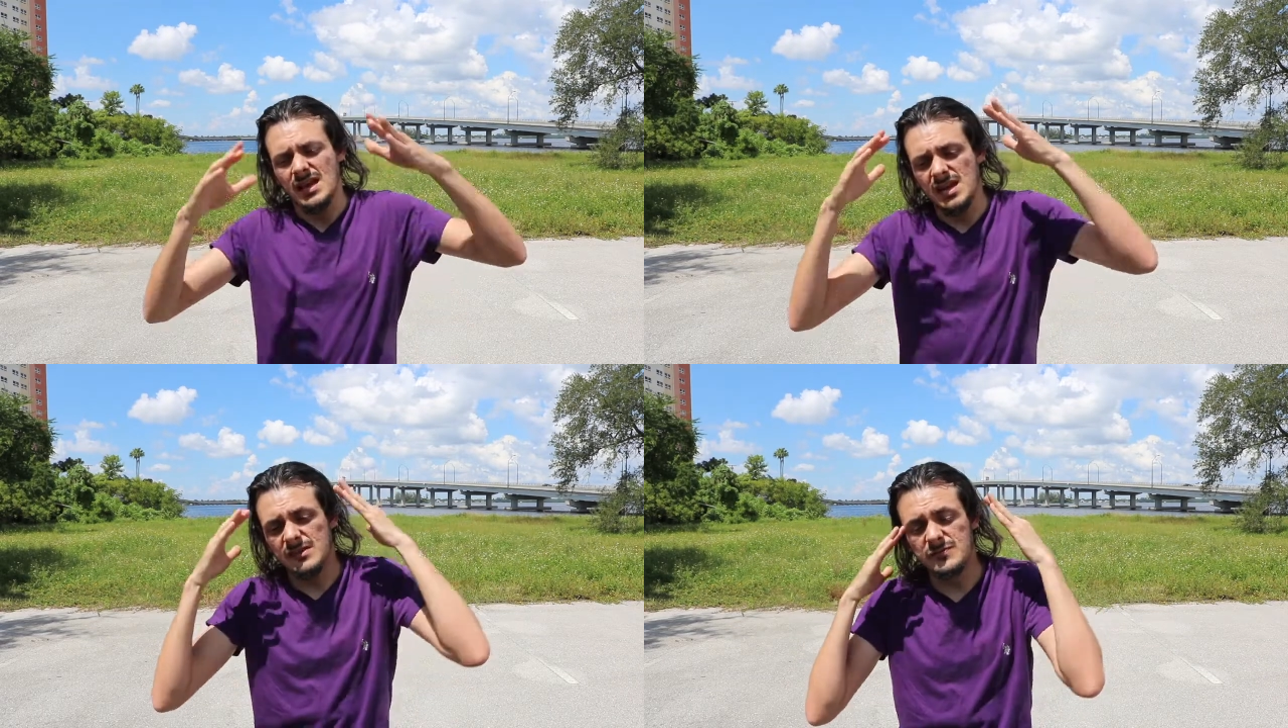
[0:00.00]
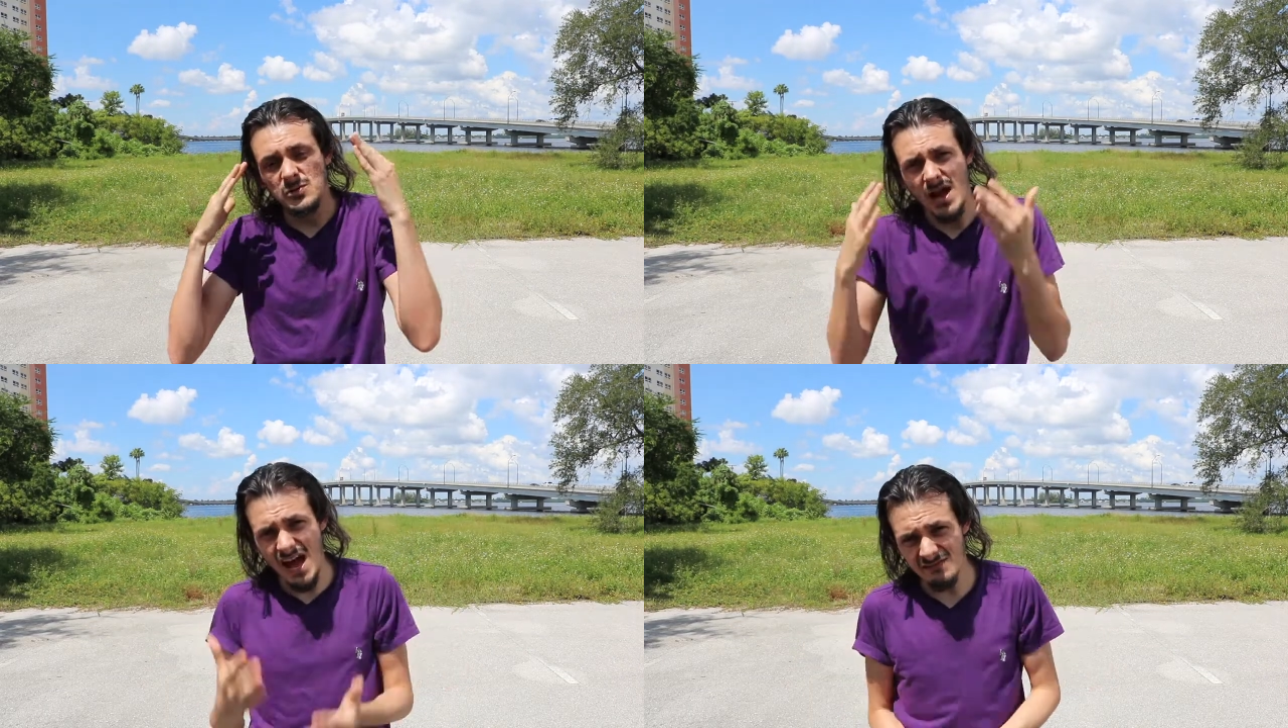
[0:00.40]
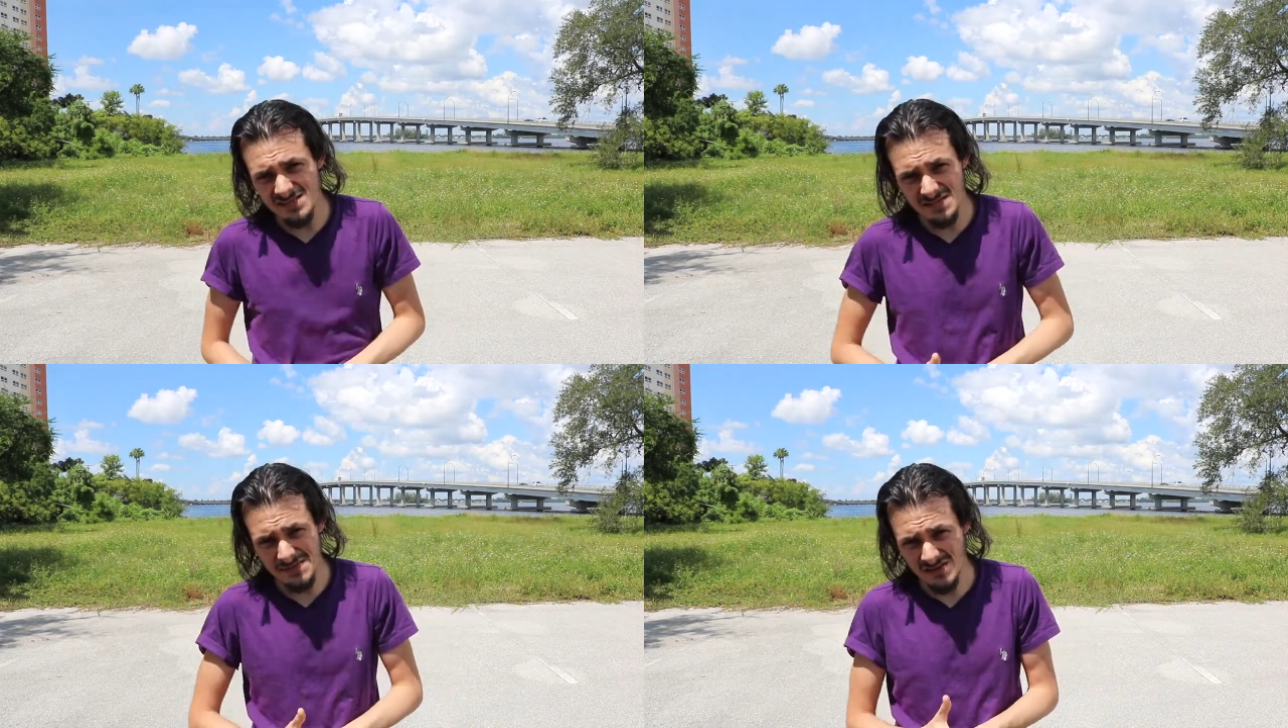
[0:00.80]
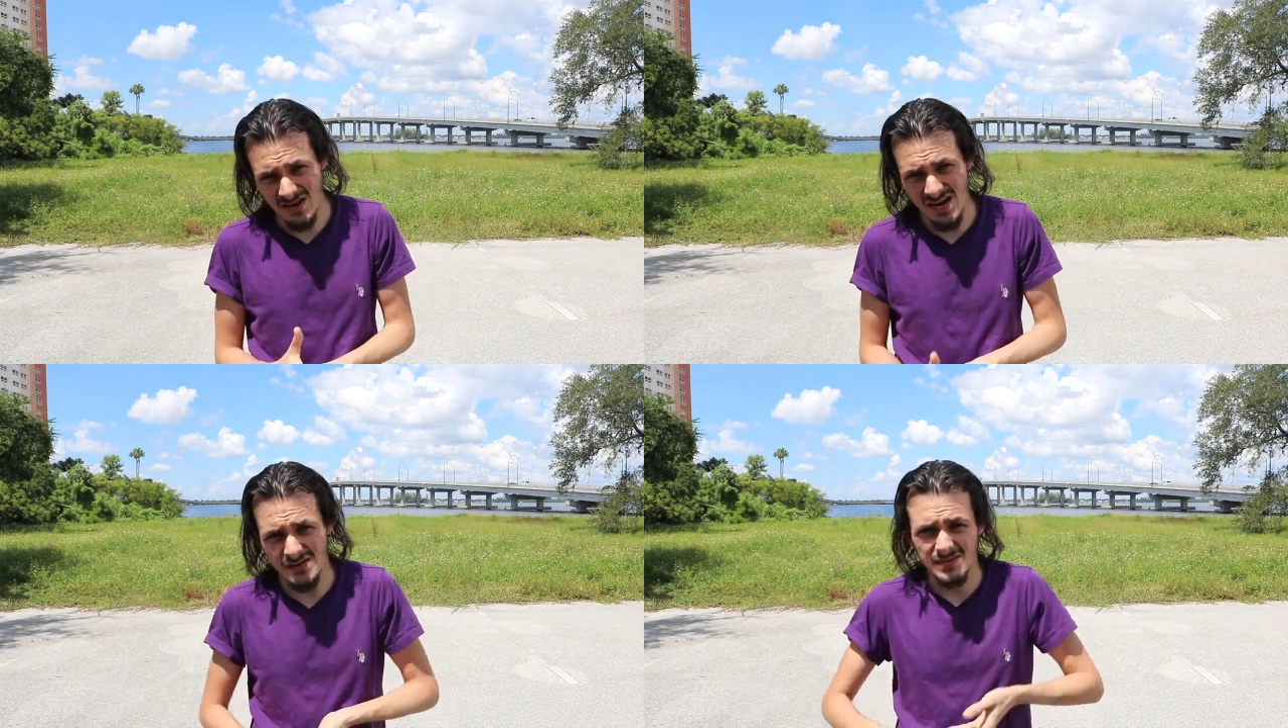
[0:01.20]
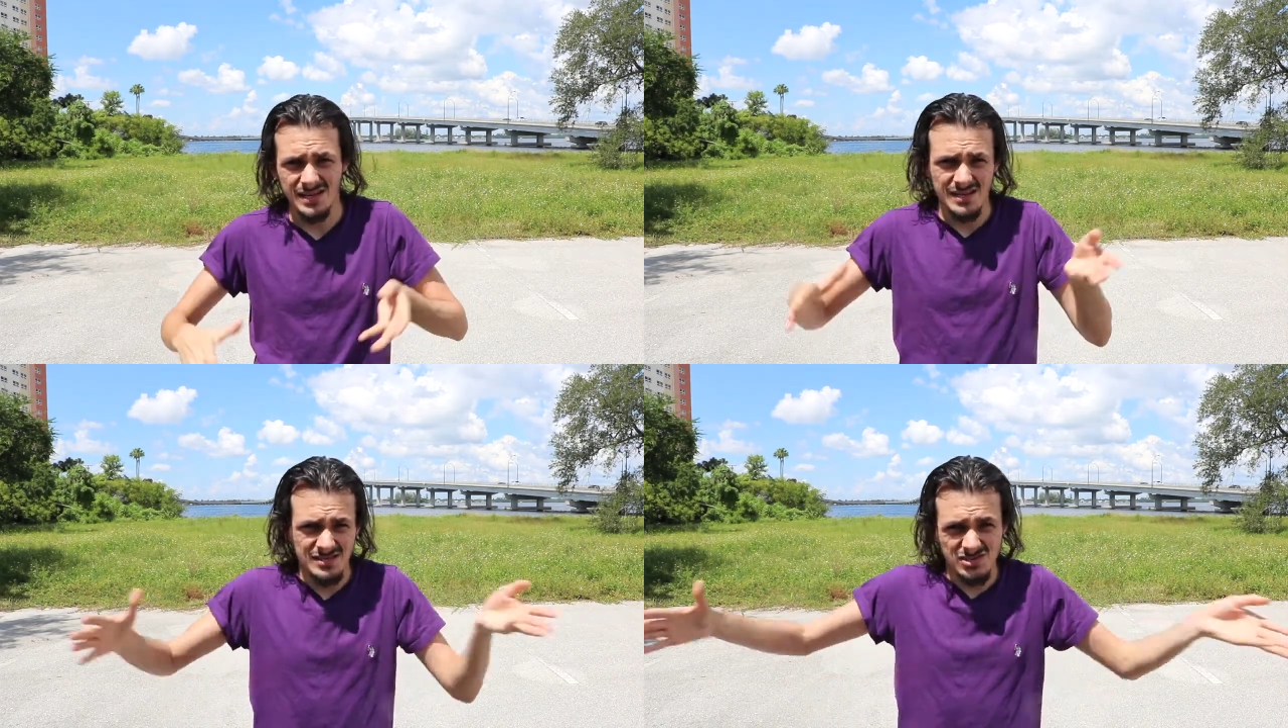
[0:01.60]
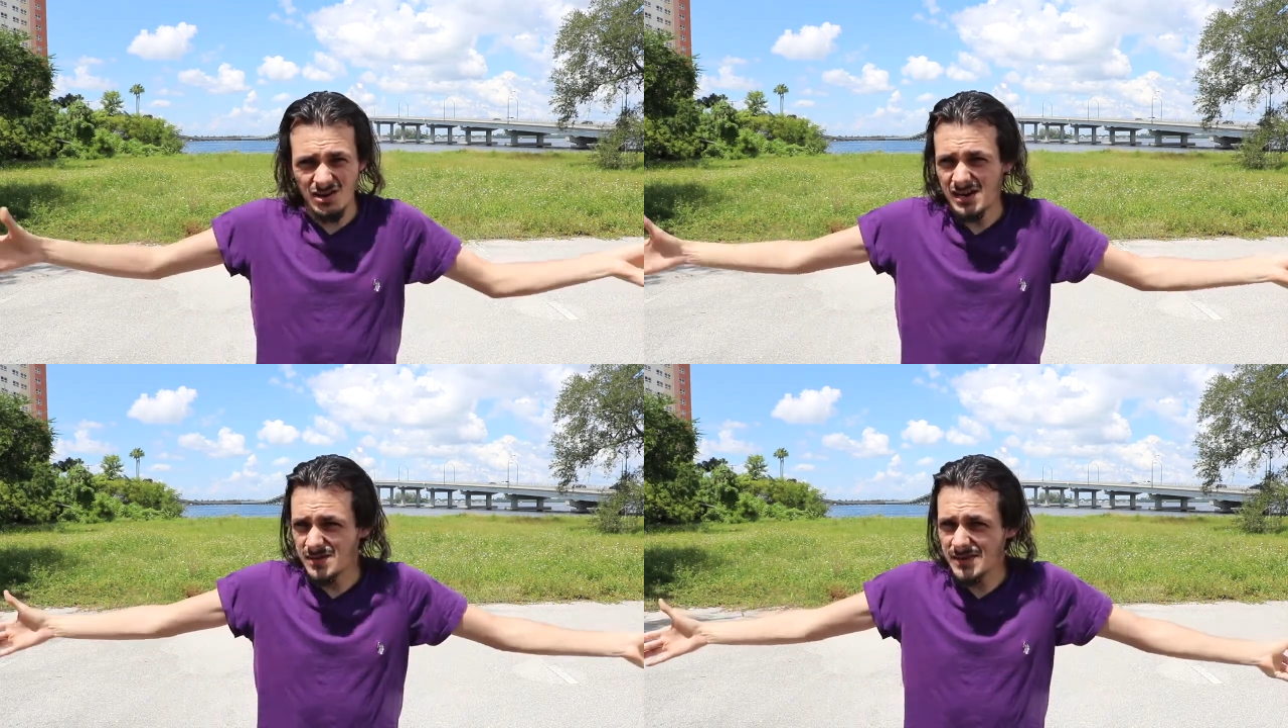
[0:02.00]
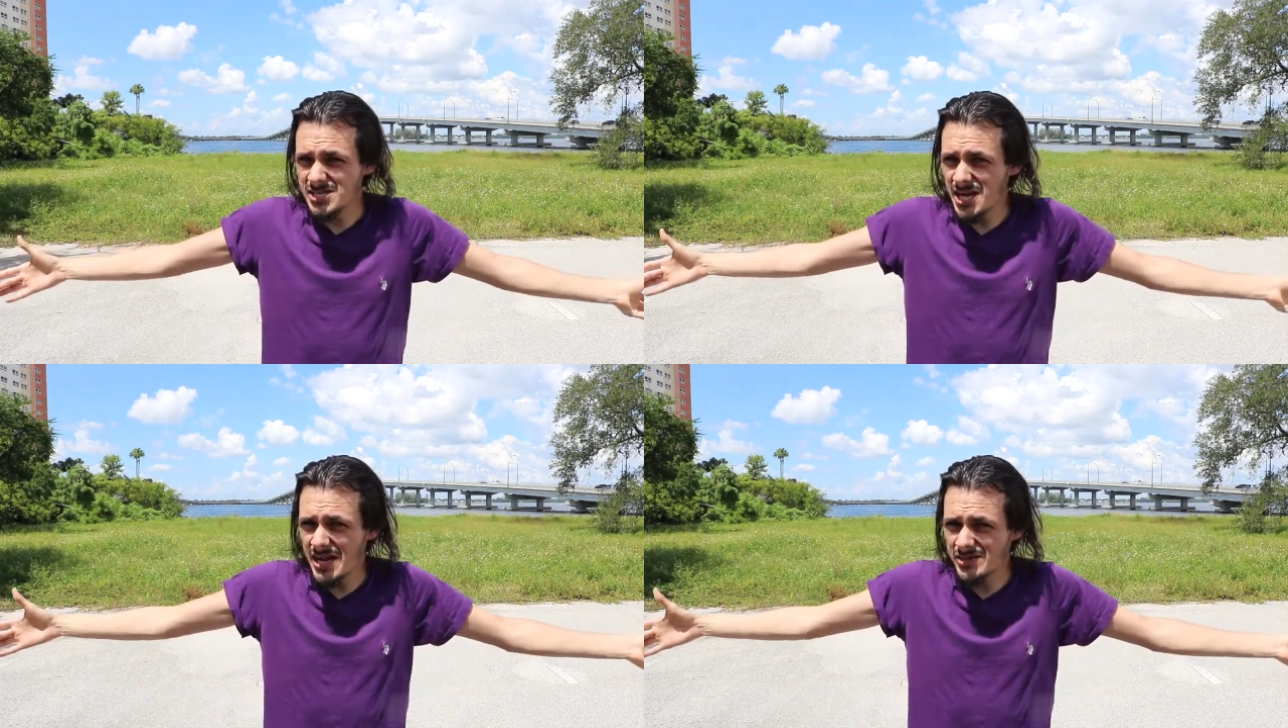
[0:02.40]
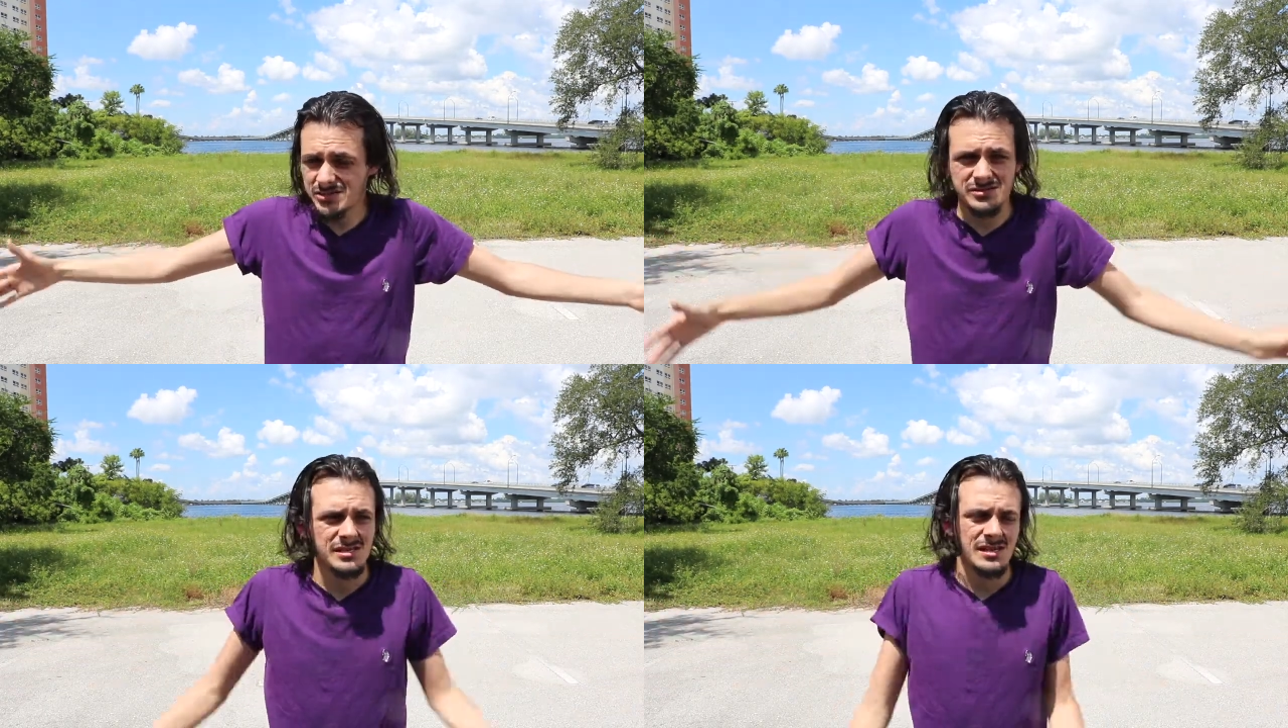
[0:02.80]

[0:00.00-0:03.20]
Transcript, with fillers: And if you haven't subscribed, subscribe to my channel.